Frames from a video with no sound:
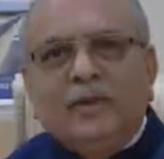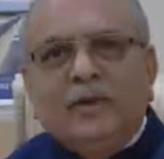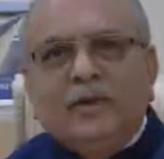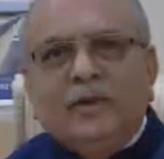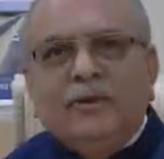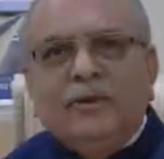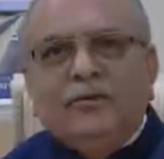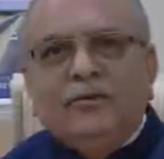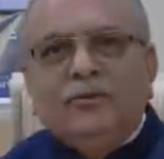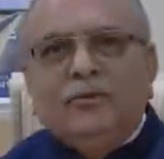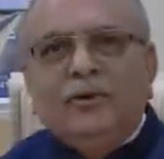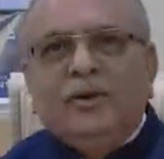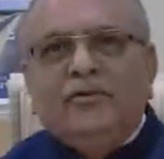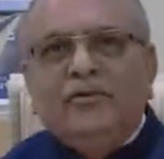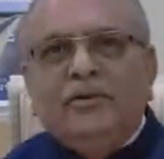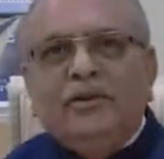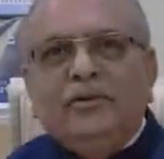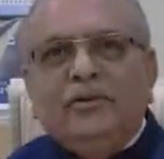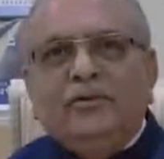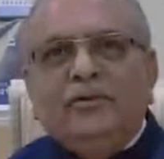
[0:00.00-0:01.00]
You will
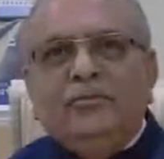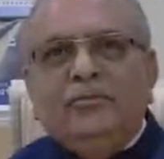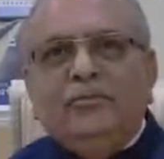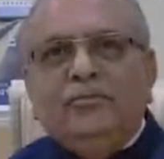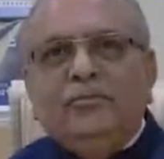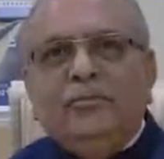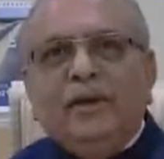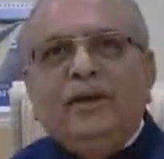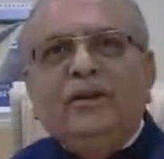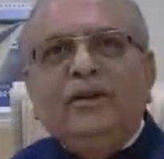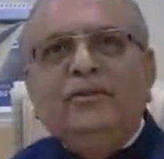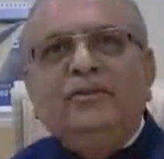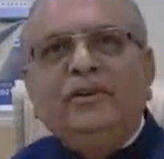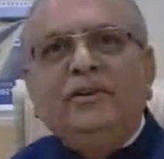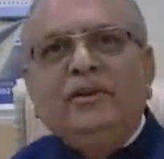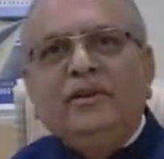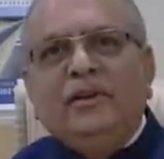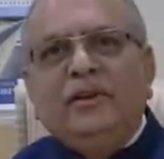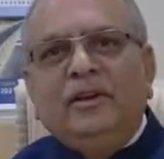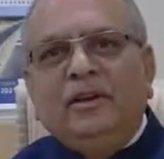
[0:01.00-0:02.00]
see many
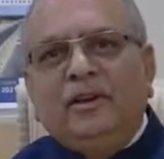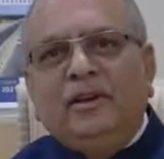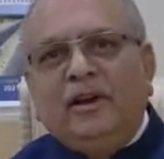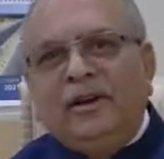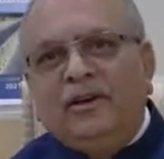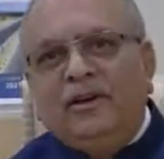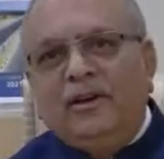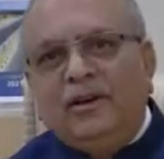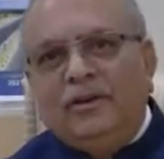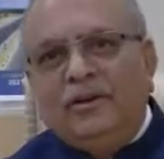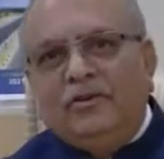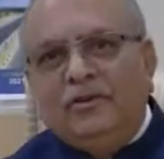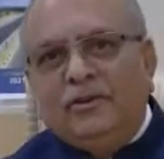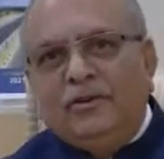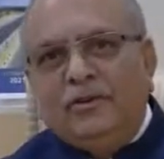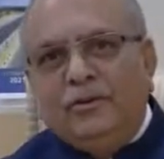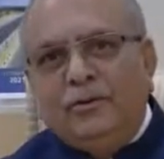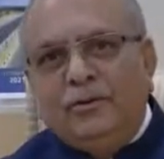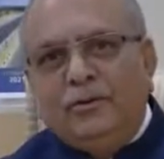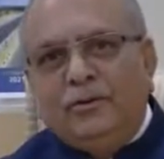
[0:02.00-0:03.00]
senior L&T
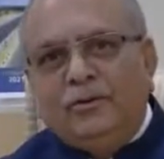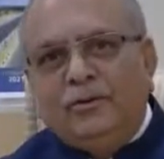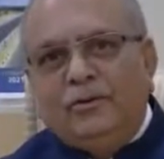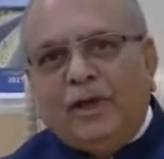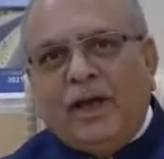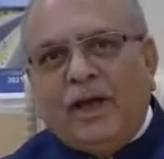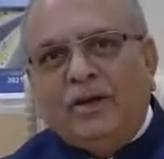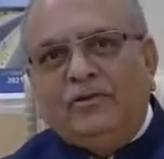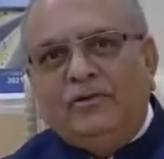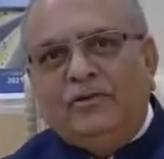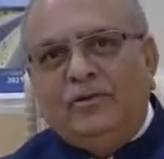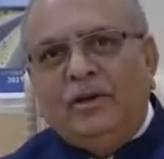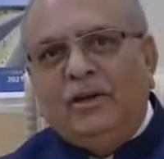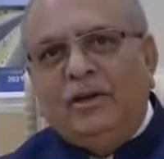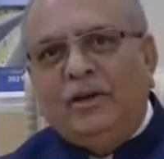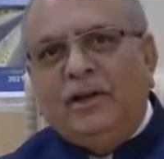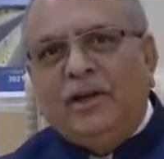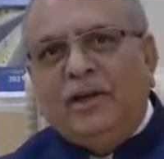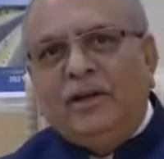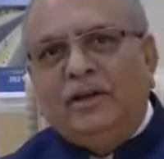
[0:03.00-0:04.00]
executives actually
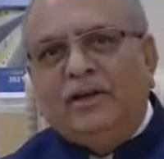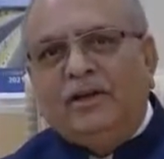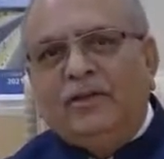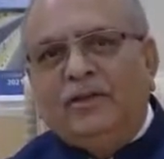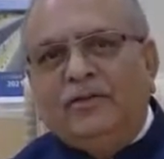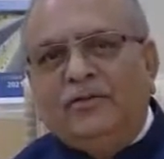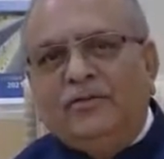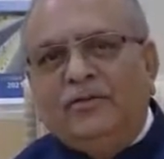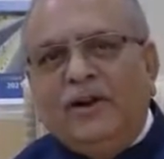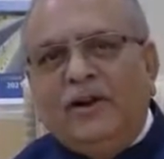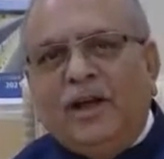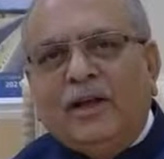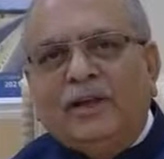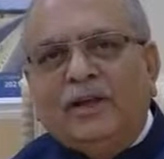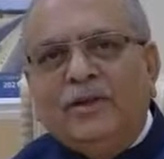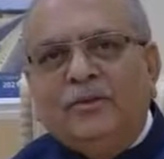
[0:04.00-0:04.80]
carrying this flag.